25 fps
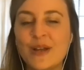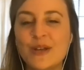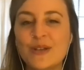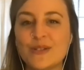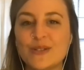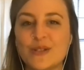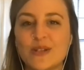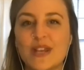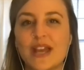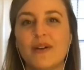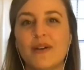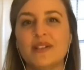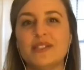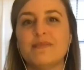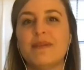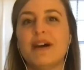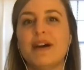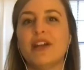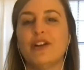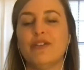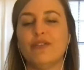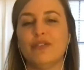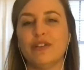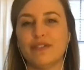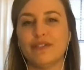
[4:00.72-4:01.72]
So now it's a
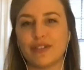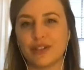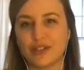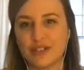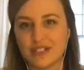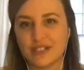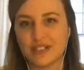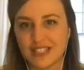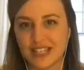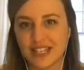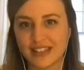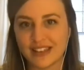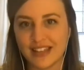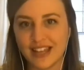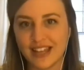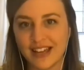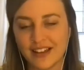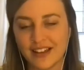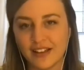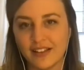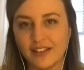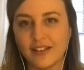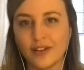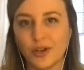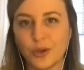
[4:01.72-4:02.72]
matter of reversing
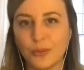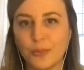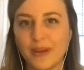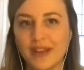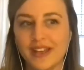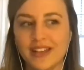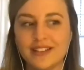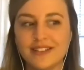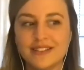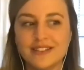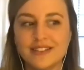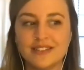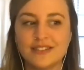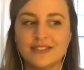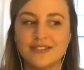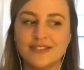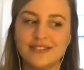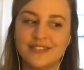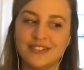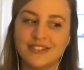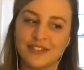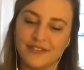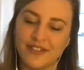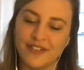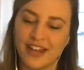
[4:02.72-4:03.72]
that a little bit
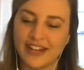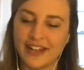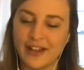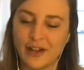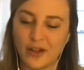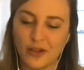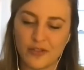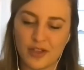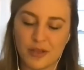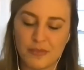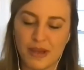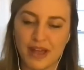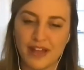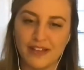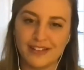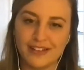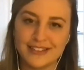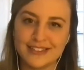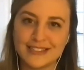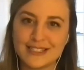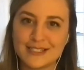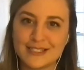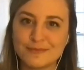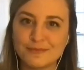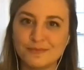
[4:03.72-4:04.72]
to find a healthy
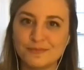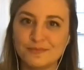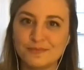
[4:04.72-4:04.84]
balance.